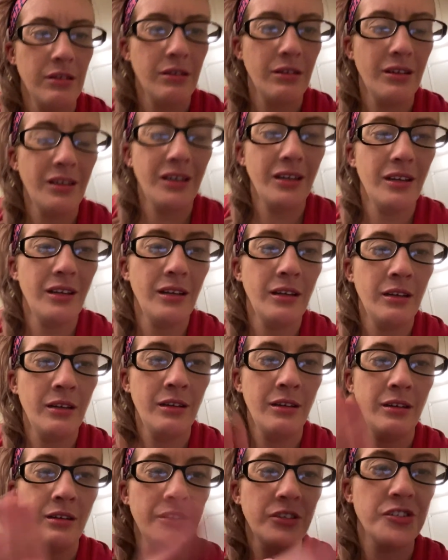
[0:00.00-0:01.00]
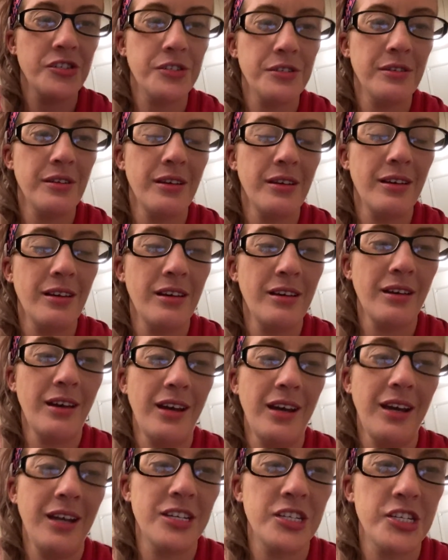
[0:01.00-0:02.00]
Uh, I
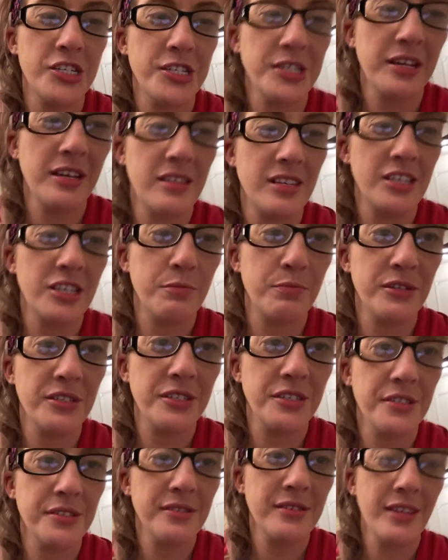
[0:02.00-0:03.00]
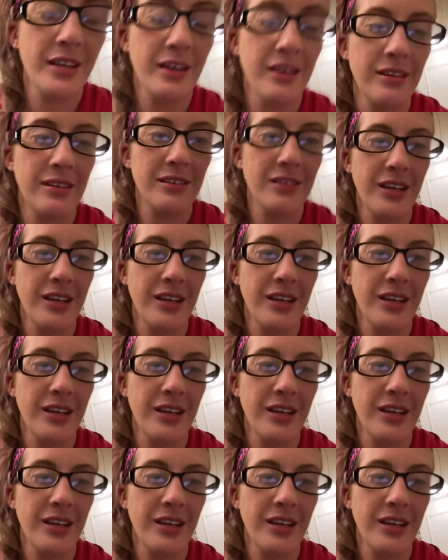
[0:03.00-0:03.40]
hate to say this, but not.